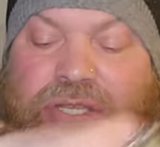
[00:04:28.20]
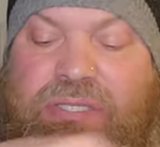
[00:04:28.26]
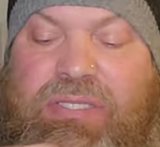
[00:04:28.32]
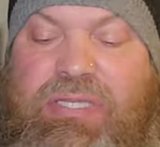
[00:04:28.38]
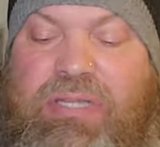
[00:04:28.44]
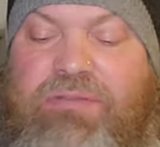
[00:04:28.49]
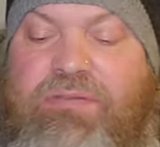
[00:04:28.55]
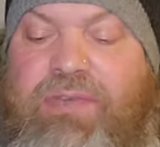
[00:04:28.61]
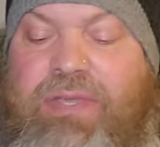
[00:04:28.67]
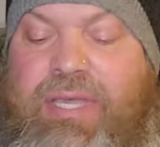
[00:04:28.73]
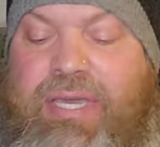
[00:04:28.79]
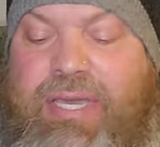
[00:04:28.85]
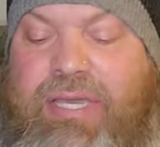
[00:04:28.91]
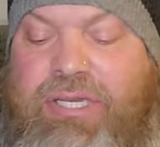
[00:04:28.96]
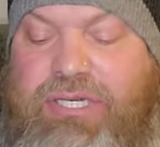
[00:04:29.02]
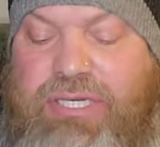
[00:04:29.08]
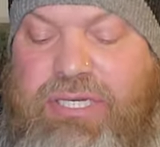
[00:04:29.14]
just didn't feel
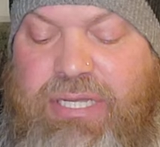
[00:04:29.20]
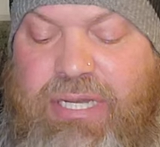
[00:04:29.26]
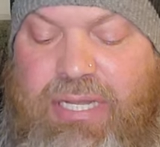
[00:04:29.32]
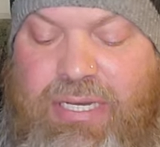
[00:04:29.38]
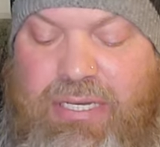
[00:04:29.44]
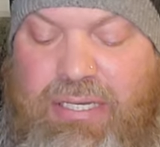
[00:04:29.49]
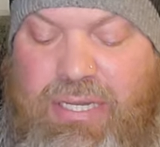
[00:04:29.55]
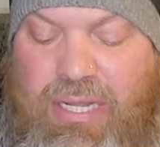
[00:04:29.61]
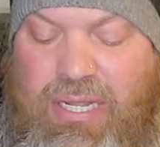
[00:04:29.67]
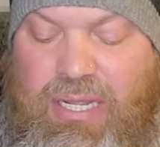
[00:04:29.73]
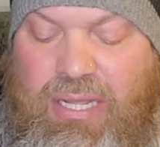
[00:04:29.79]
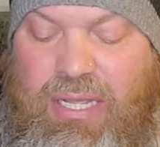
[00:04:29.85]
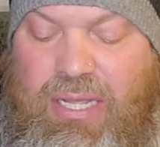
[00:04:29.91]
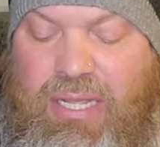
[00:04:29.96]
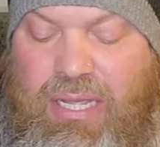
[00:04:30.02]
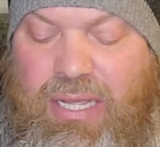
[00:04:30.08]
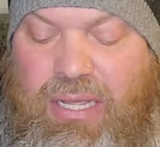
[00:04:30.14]
like I could, and
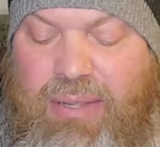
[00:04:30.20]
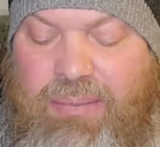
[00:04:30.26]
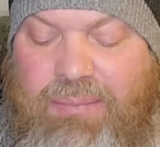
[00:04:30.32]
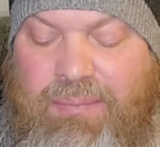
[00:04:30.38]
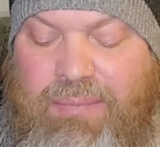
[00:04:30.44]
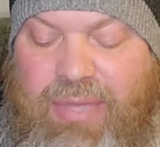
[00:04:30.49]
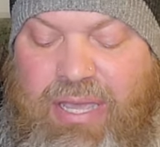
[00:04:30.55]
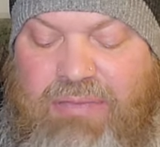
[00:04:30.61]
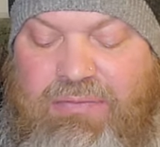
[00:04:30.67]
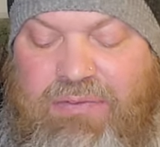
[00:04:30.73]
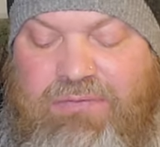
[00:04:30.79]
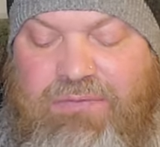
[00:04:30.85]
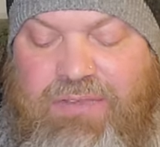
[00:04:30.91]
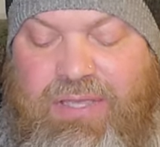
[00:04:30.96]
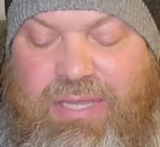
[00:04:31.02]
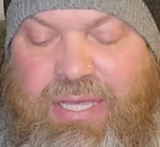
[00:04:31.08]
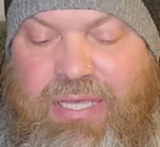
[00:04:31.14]
um, I have a
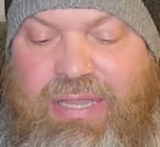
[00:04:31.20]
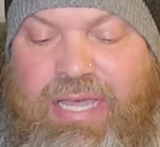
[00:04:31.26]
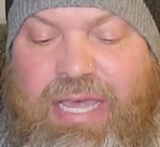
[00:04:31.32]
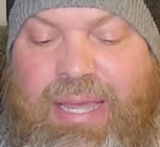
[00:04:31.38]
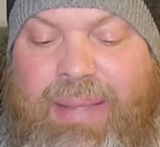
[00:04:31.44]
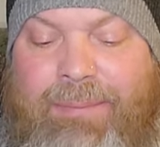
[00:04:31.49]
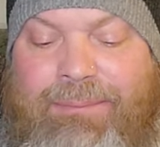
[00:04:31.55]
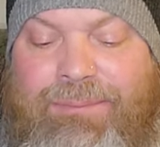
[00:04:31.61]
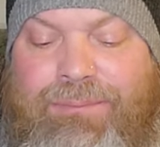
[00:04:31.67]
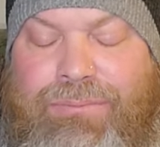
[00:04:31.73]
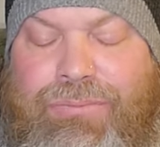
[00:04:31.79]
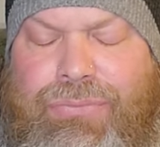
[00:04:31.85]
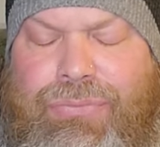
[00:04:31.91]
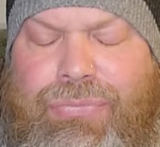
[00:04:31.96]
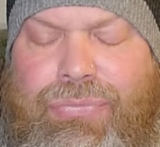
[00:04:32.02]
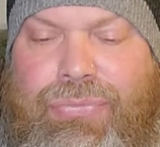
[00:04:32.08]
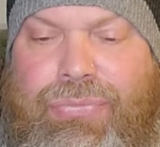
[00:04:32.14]
feeling that
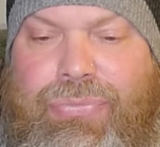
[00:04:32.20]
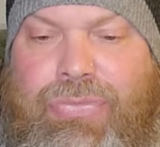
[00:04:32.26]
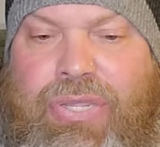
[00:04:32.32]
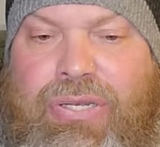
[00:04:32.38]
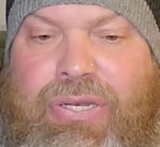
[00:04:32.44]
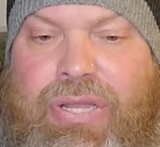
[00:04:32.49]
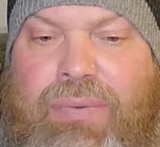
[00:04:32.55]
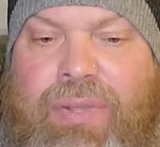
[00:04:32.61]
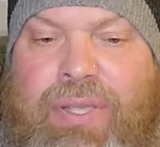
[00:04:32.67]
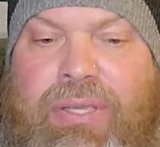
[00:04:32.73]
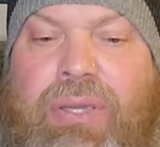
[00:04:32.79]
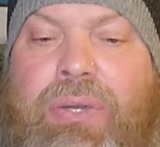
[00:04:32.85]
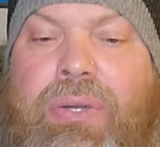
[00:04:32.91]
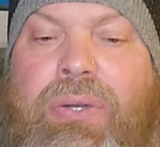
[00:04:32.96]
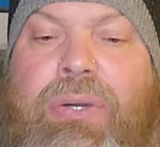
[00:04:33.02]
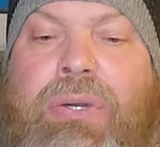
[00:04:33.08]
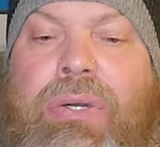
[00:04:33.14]
knowing
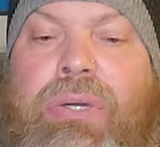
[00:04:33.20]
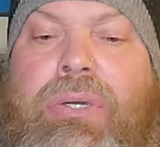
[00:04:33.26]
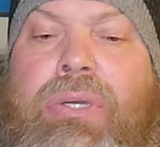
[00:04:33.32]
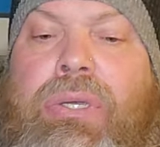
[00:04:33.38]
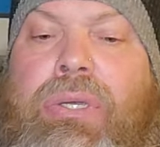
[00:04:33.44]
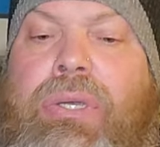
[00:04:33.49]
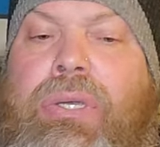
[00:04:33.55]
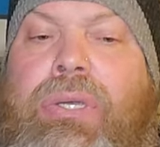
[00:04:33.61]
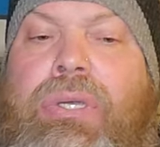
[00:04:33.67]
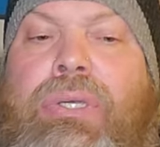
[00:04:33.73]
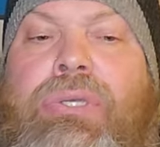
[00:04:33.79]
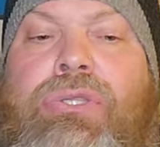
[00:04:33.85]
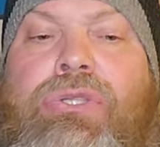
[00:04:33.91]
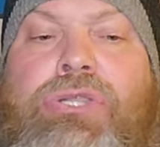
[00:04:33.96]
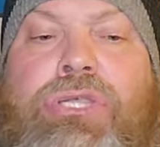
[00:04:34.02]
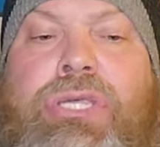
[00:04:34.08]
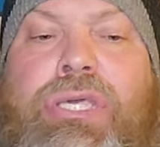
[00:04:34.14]
her,
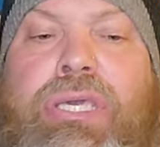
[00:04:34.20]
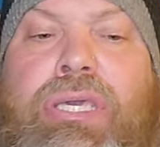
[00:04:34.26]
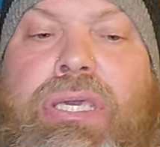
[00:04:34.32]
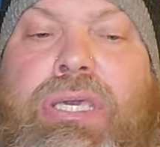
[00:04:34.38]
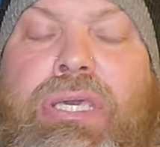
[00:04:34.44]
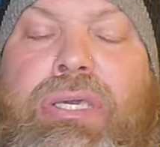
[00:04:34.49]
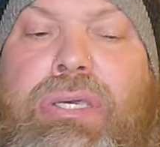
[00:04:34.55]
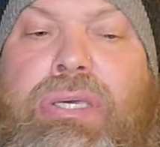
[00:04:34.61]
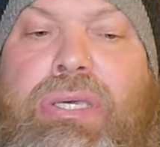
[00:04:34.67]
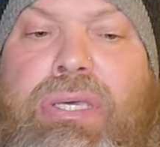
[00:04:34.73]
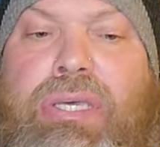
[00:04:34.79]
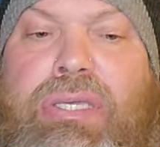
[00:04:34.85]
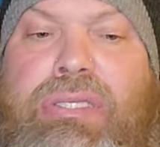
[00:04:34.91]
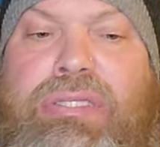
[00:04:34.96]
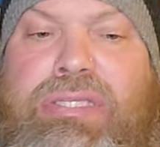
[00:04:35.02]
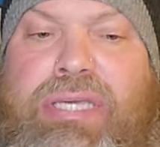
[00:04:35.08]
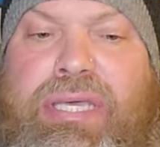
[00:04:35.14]
she
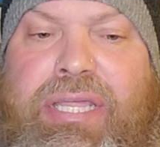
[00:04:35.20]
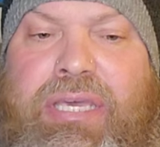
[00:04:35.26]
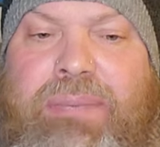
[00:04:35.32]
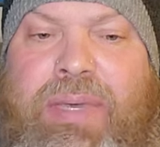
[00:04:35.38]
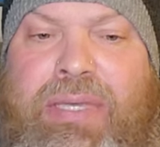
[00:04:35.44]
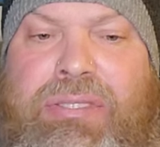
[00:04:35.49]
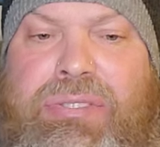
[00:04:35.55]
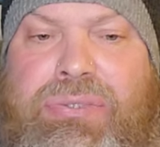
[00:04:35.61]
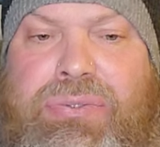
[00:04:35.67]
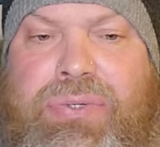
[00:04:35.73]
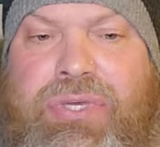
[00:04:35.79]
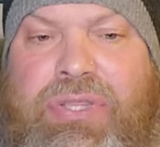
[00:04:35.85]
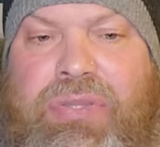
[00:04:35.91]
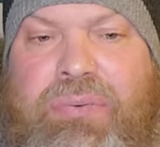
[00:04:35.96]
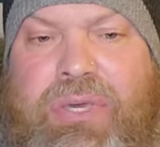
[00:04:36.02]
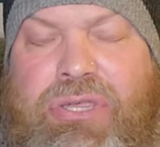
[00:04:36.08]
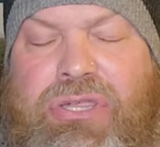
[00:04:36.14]
is telling my
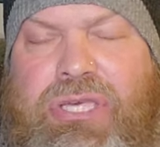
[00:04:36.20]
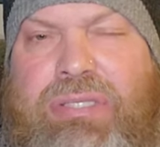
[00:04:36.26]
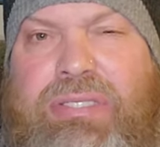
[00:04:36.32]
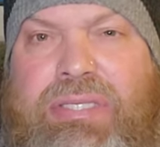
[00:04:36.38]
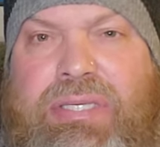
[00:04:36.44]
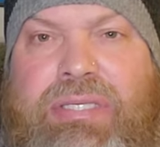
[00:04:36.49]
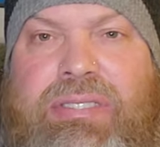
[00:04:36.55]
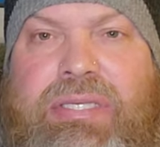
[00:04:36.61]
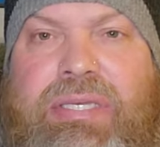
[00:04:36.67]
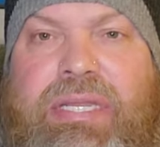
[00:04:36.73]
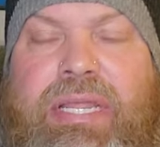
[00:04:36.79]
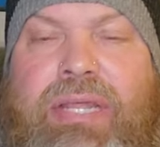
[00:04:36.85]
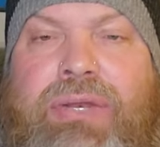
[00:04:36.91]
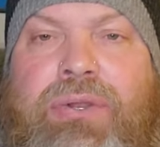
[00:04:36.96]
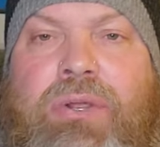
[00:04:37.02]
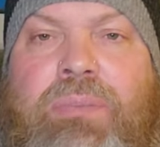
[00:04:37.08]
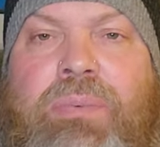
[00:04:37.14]
story the way she sees it,
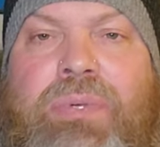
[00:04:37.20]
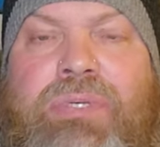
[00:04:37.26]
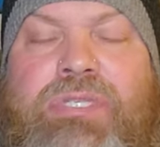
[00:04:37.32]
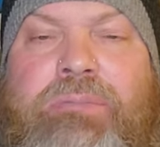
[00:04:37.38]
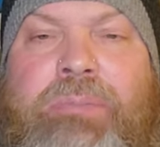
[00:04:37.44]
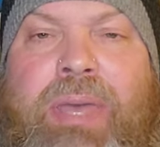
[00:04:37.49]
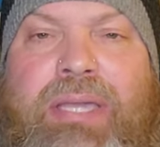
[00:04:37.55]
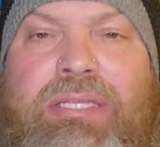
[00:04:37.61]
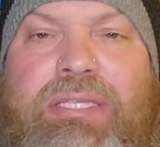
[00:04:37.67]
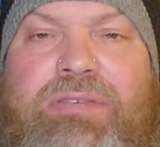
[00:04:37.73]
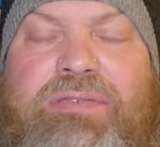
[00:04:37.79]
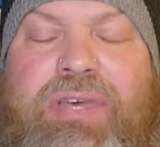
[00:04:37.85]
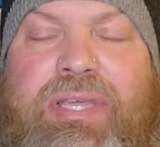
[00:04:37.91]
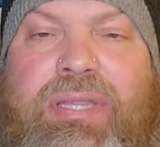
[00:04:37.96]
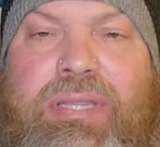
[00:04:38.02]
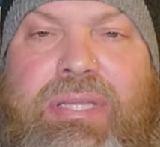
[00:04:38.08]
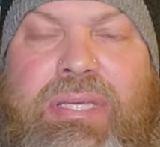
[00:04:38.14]
and her
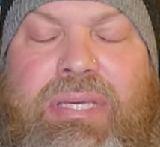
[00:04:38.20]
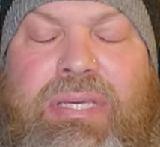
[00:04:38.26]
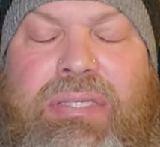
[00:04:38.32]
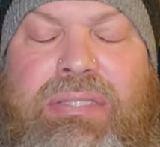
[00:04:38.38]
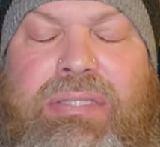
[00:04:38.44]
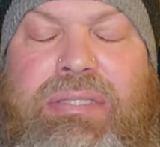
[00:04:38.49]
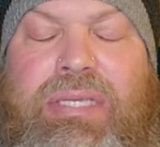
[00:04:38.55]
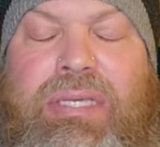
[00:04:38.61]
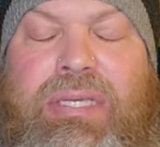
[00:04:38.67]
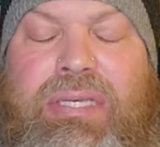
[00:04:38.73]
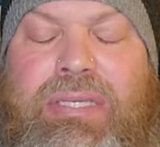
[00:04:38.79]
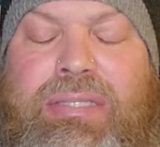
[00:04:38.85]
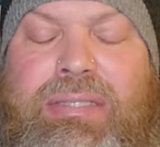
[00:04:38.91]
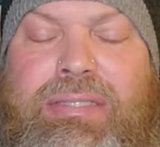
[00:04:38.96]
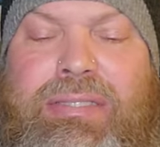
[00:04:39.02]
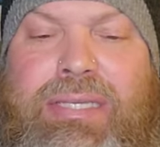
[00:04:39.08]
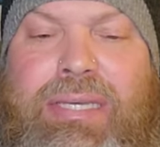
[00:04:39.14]
perspective on things
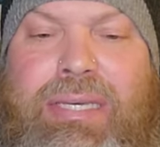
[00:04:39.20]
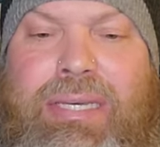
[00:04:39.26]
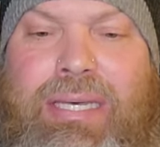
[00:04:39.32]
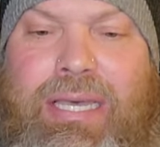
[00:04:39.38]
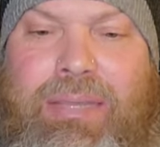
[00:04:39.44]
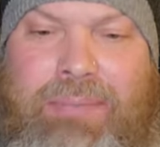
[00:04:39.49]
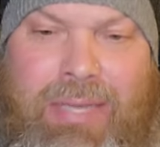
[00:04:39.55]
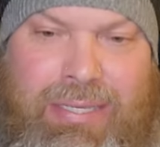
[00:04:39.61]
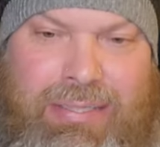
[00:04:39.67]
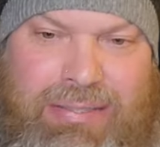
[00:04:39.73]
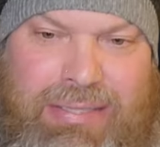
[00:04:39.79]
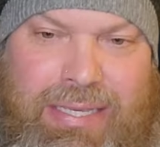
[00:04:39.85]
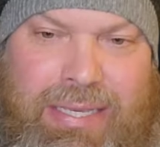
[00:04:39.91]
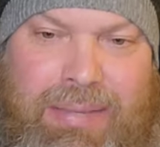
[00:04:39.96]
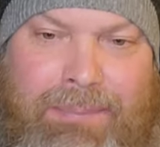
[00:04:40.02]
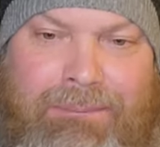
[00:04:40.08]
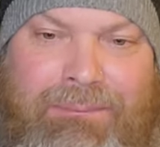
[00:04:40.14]
is
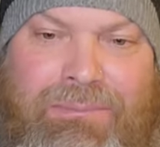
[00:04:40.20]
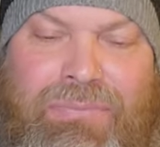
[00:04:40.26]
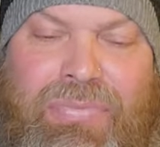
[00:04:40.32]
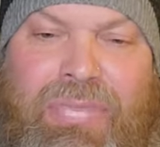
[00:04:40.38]
amazing.